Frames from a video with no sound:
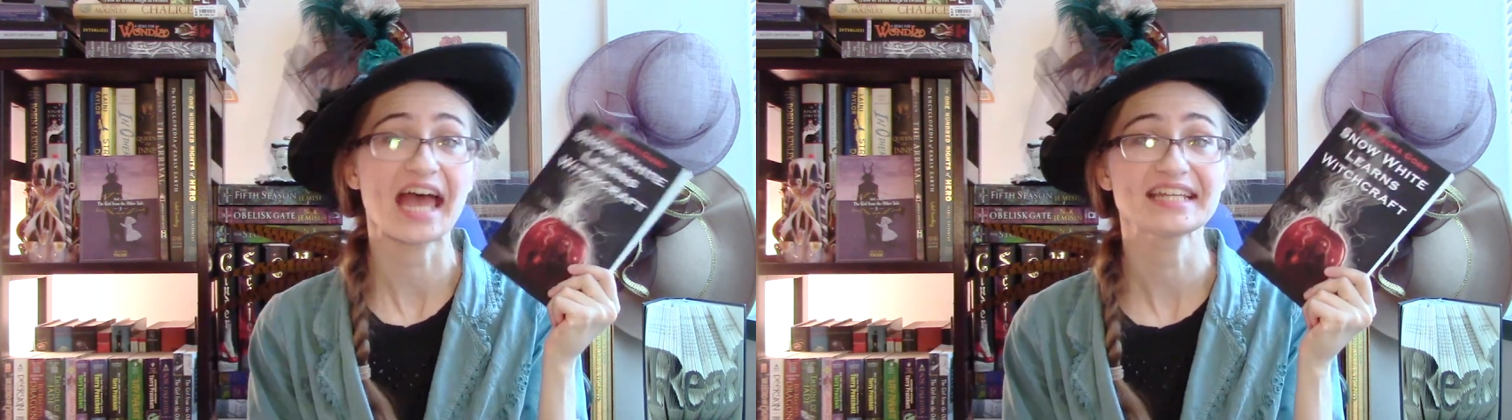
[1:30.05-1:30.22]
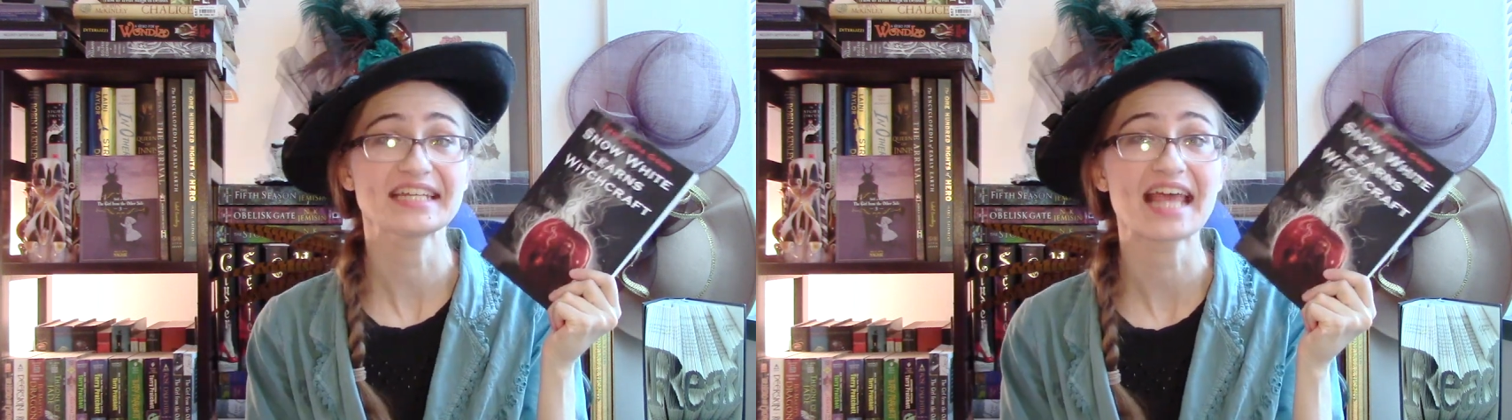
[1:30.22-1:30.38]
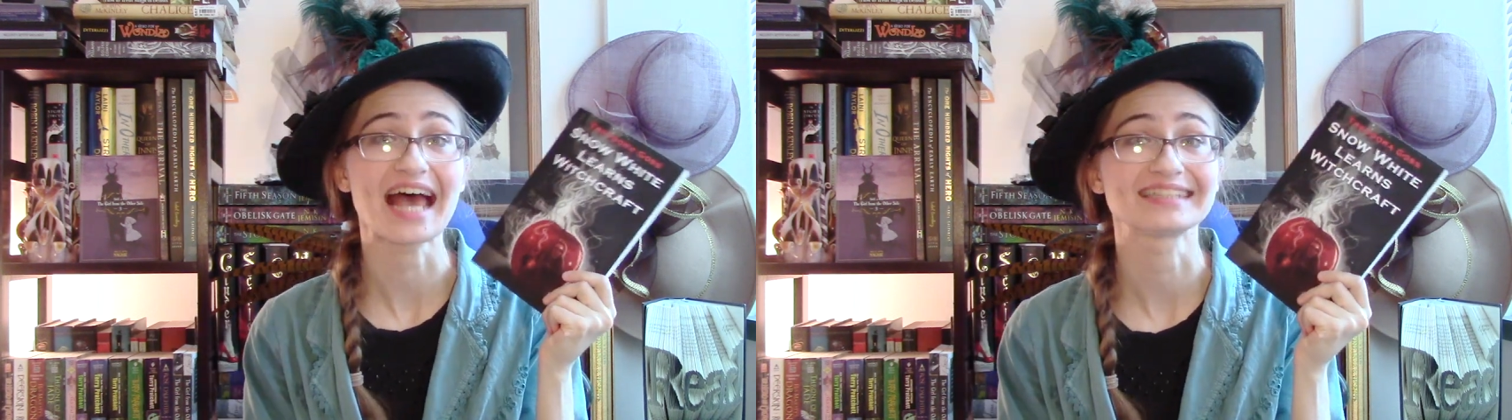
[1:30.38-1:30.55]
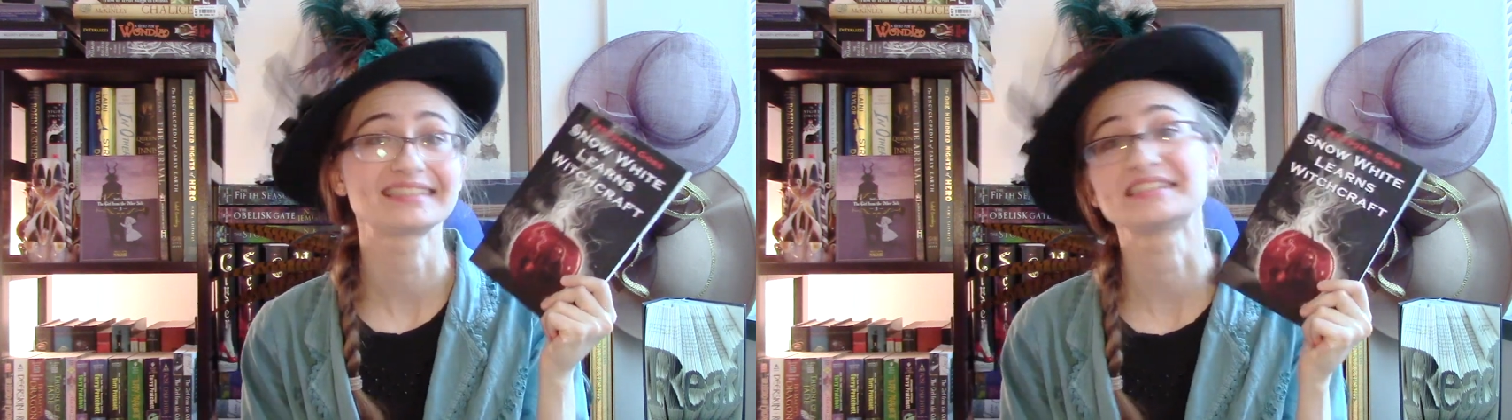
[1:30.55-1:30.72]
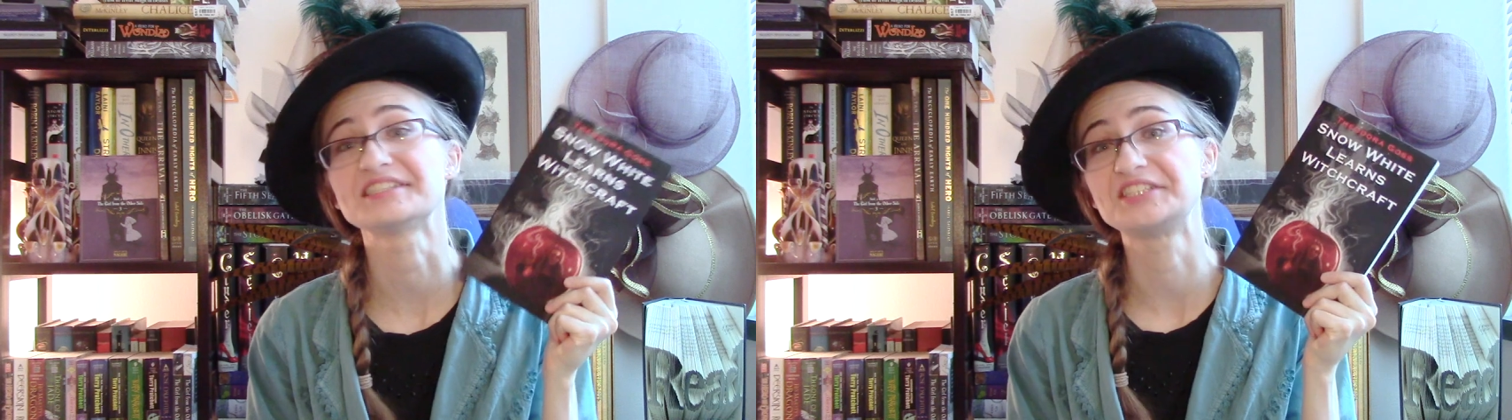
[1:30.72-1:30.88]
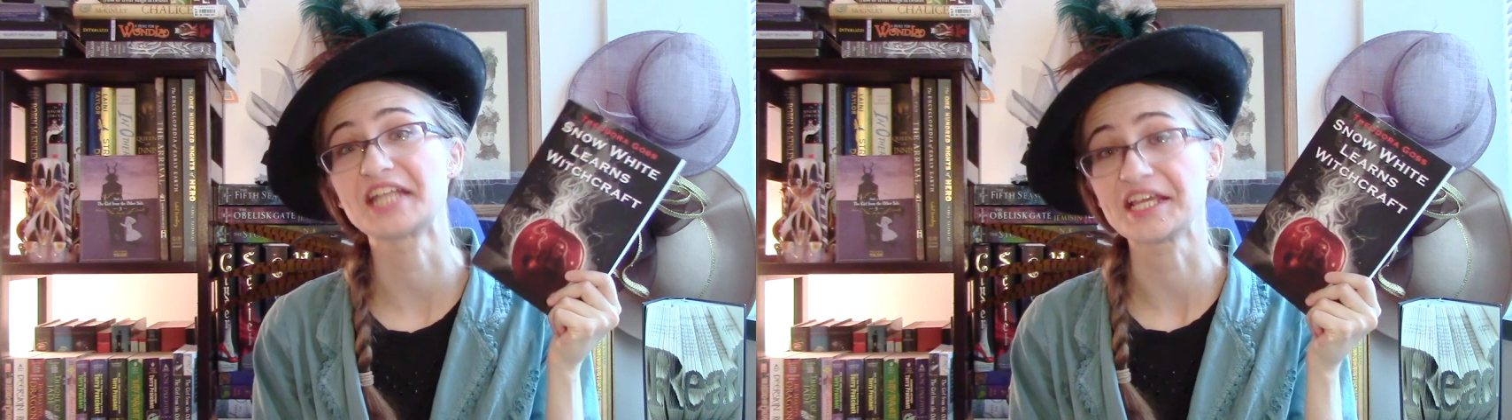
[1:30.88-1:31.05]
And yes,
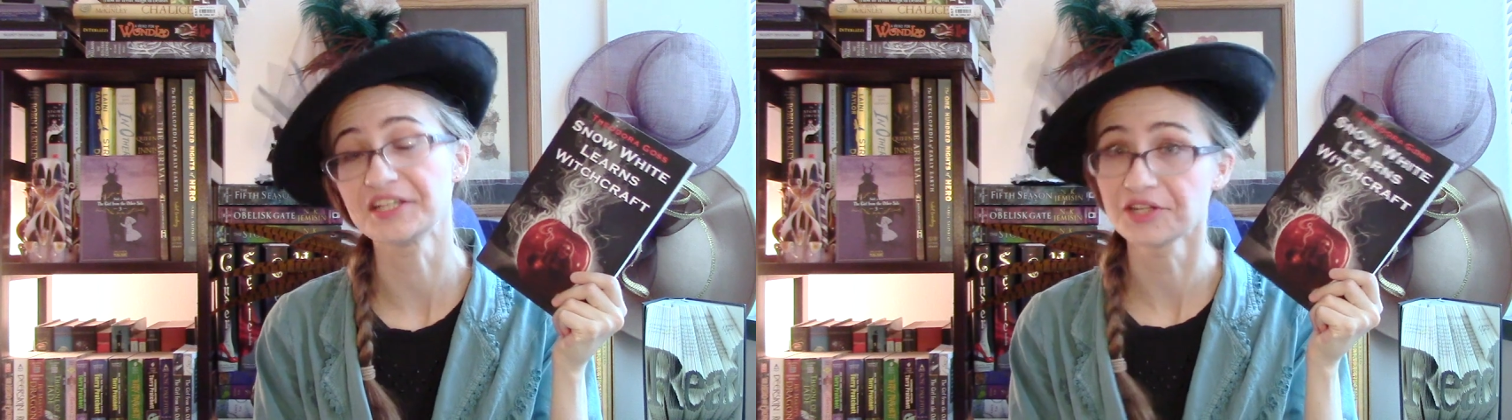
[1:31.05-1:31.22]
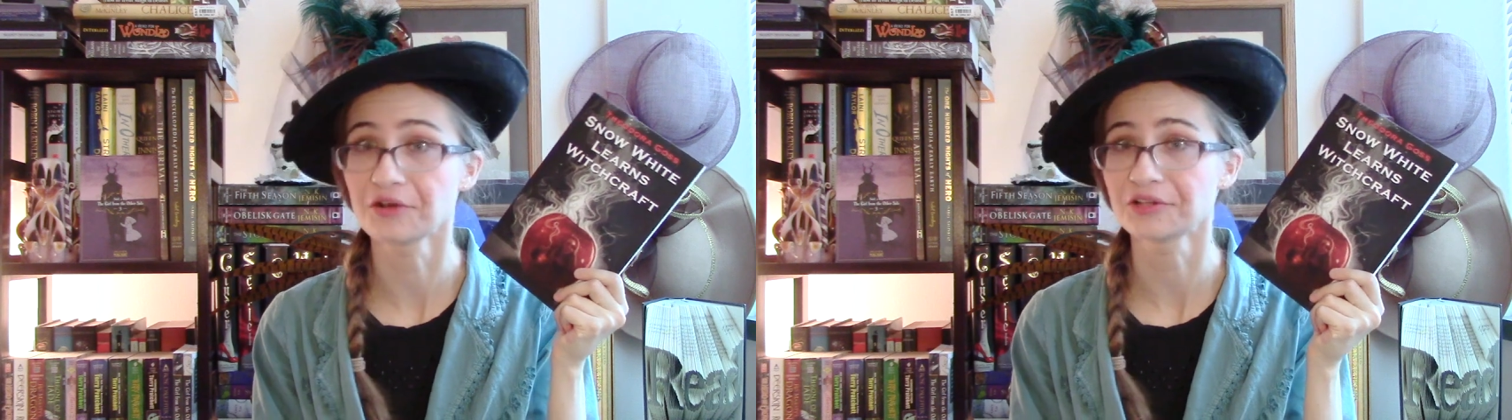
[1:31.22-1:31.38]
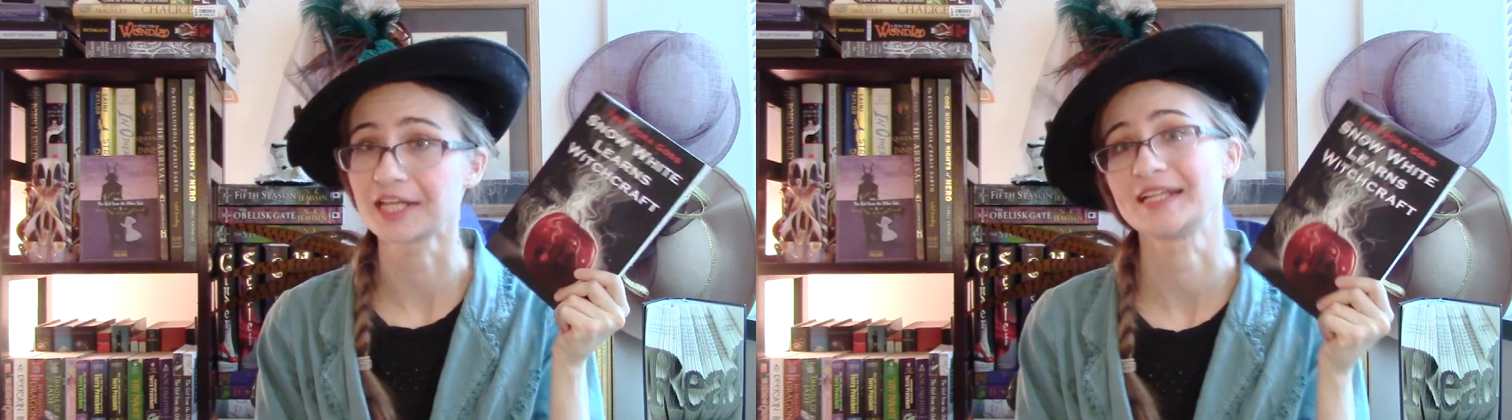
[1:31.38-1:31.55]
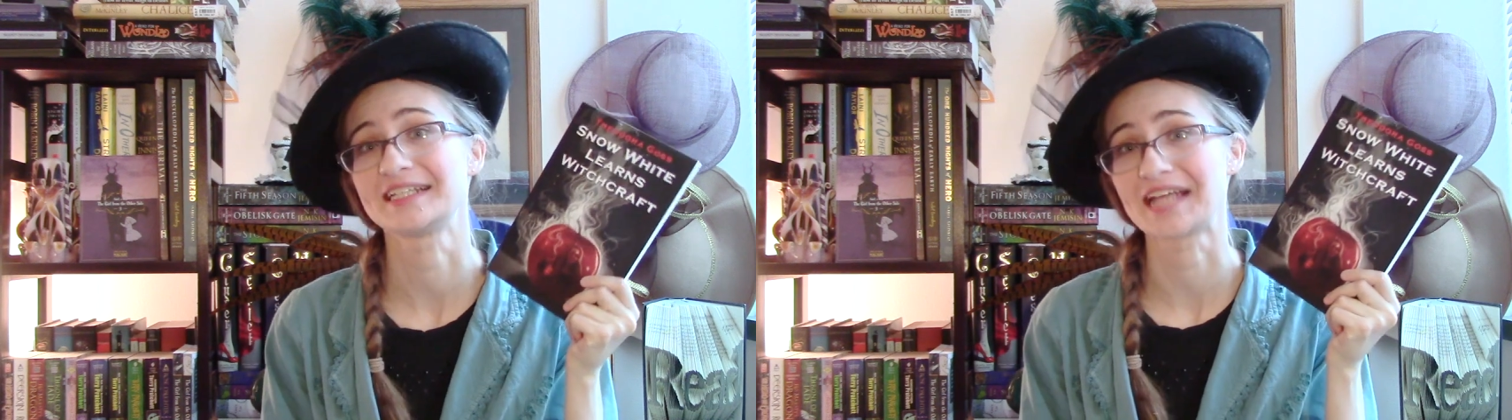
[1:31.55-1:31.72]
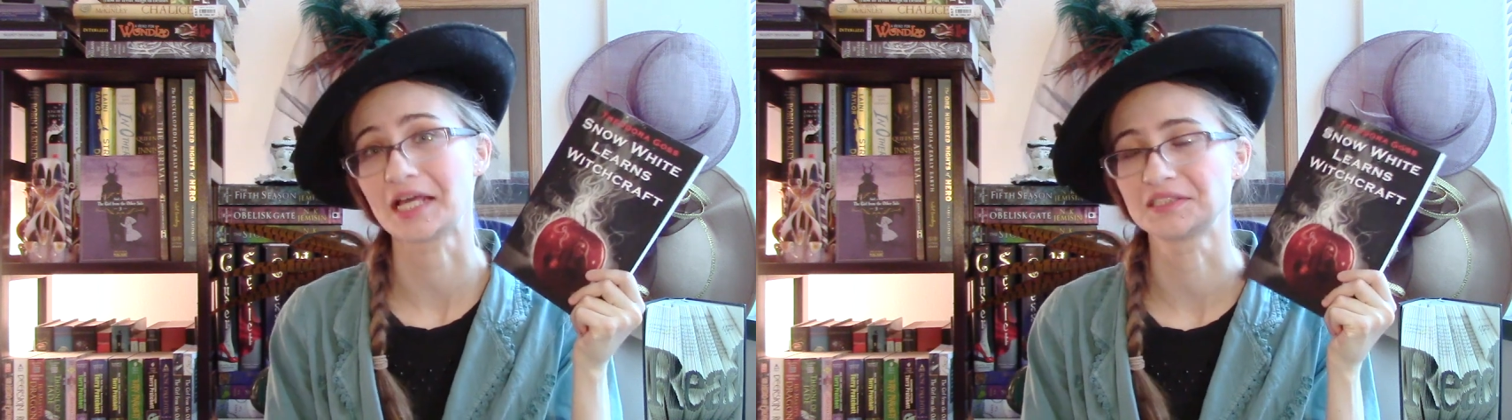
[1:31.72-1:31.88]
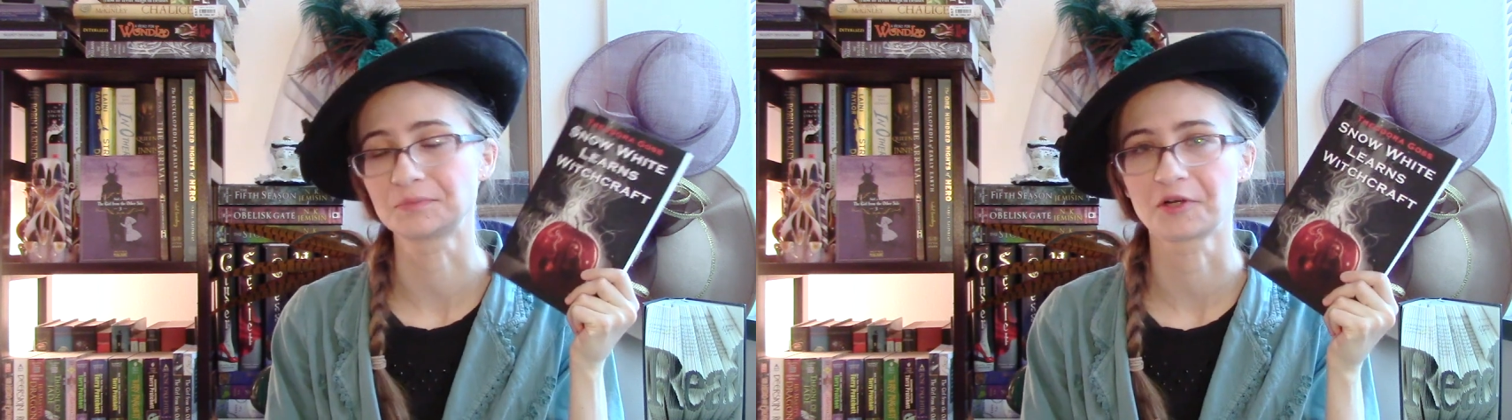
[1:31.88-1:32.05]
Jane Yolen does